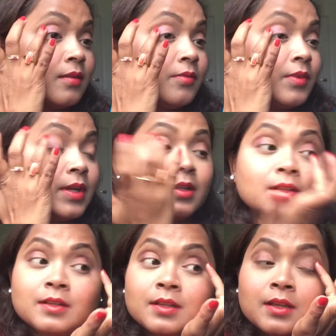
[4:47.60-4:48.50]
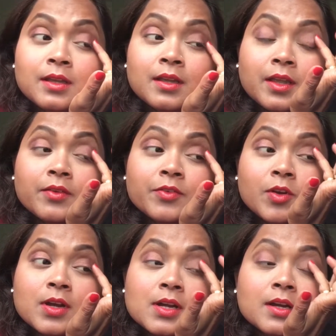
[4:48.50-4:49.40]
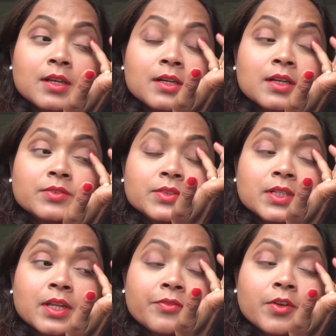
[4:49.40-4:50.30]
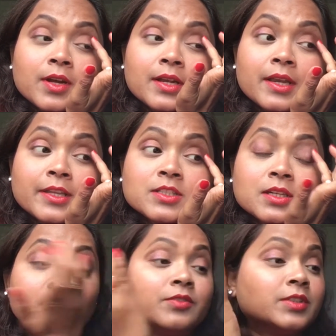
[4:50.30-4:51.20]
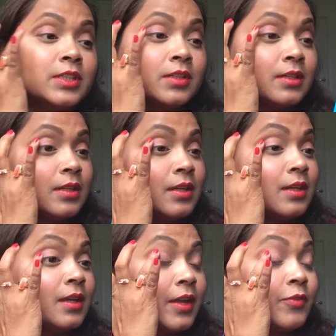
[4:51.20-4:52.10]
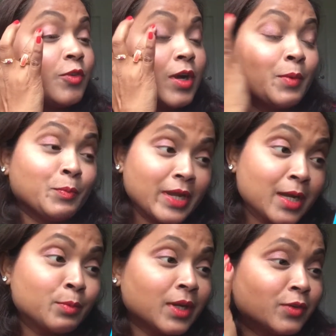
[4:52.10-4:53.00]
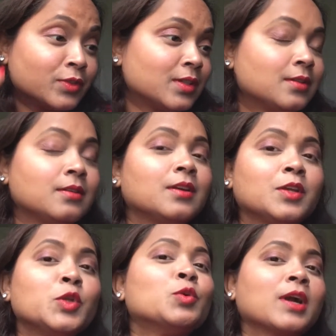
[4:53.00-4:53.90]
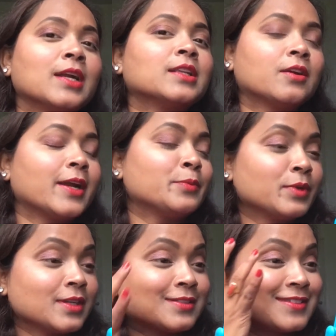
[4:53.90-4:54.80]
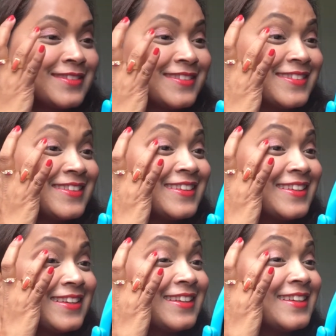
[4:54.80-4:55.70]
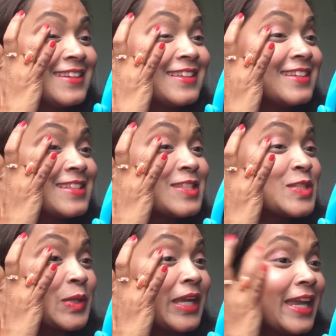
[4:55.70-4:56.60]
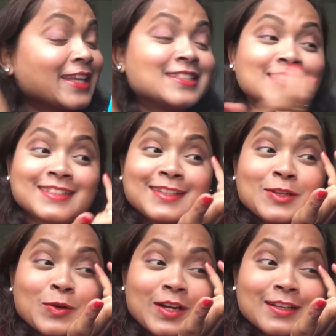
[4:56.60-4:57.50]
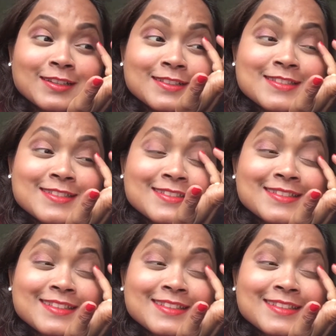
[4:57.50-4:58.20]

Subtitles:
Well, if you are a color lover, if you are a nature lover, if you are a makeup lover, you are at the right place. So get your colors